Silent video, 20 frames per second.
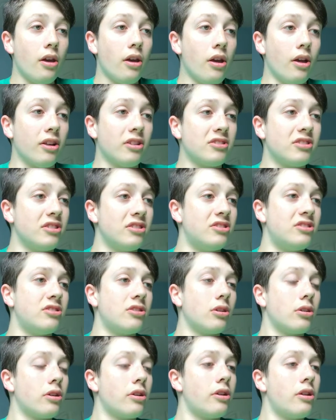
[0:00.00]
yeah, let's get
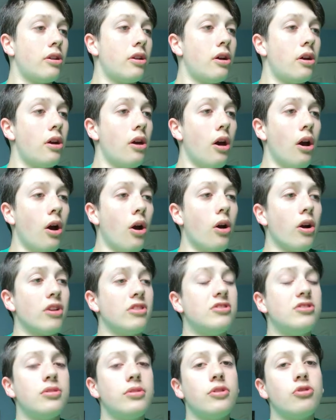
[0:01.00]
started.
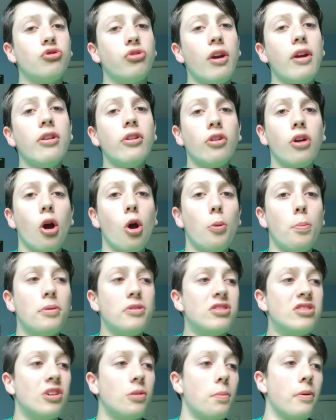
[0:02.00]
Alright, so the trailer
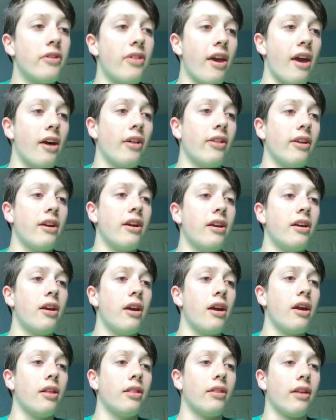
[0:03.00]
opens up with Ellie
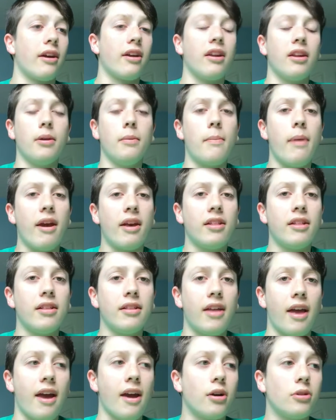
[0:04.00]
in like an
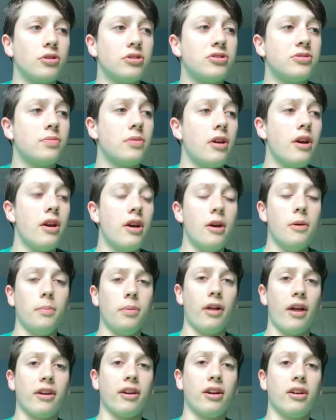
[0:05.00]
abandoned house
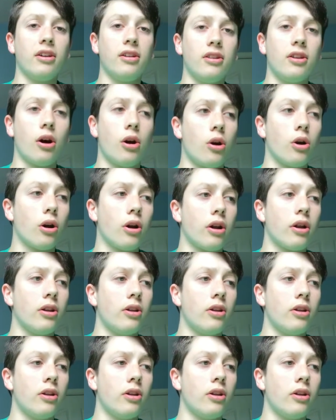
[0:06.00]
playing a guitar